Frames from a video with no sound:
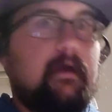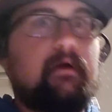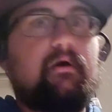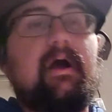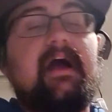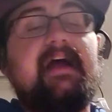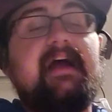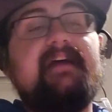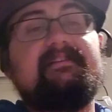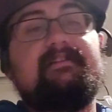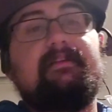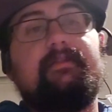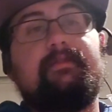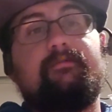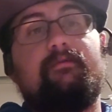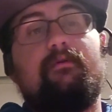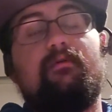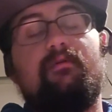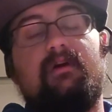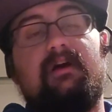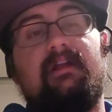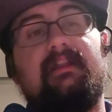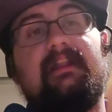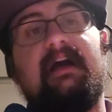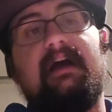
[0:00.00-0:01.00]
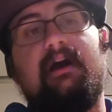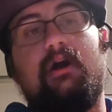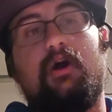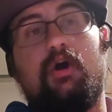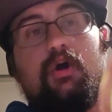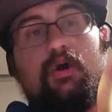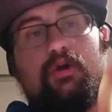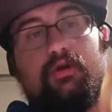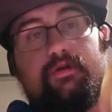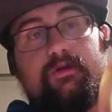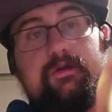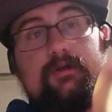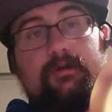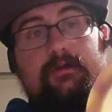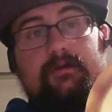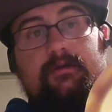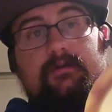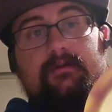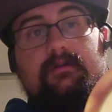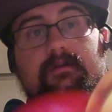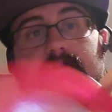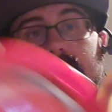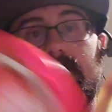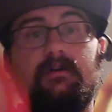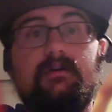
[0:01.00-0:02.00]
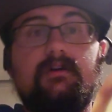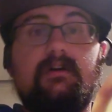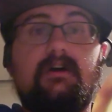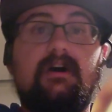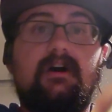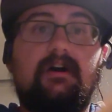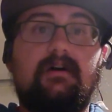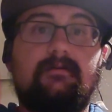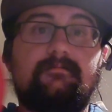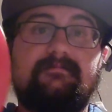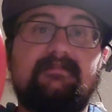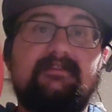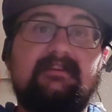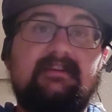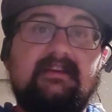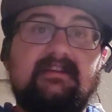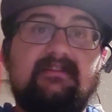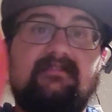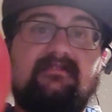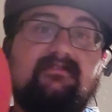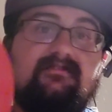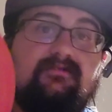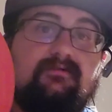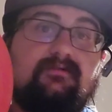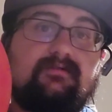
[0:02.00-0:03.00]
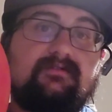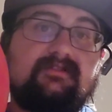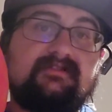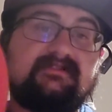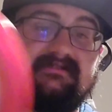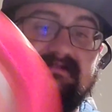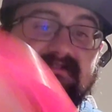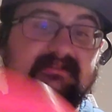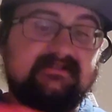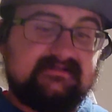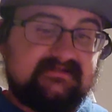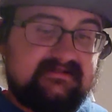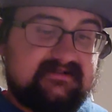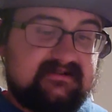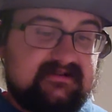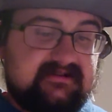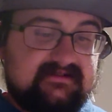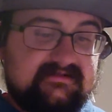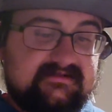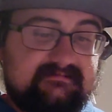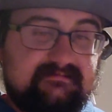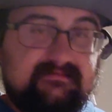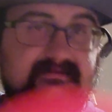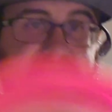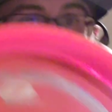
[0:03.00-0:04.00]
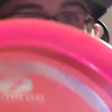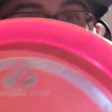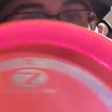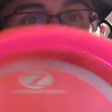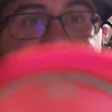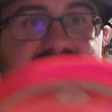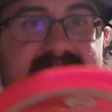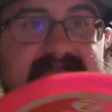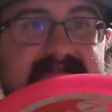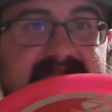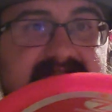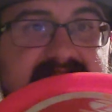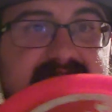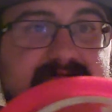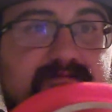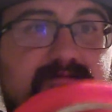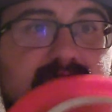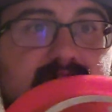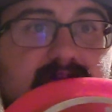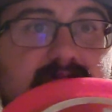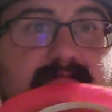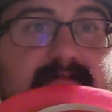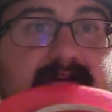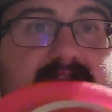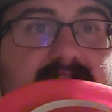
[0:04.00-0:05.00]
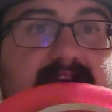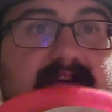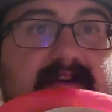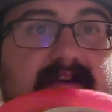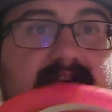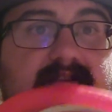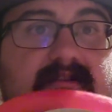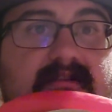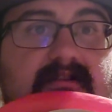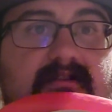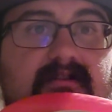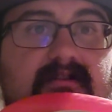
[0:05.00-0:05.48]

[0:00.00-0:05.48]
had to throw it a lot harder to get it to do what this disc does. But this disc is pretty beat in.